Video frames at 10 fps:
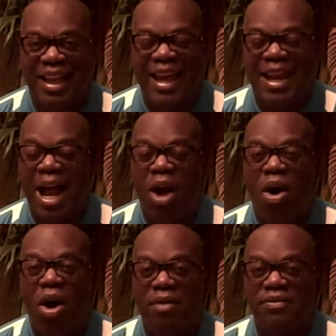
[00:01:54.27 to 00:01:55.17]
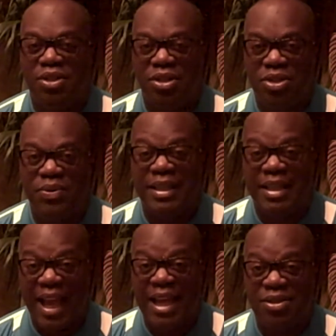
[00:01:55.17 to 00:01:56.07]
and how often do you
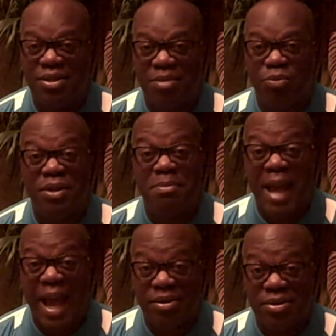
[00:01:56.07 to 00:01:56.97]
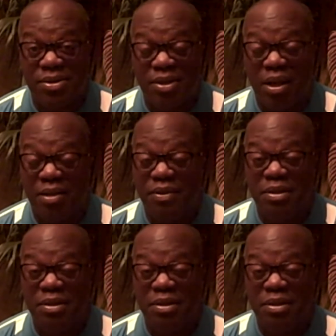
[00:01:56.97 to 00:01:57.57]
engage them with matters of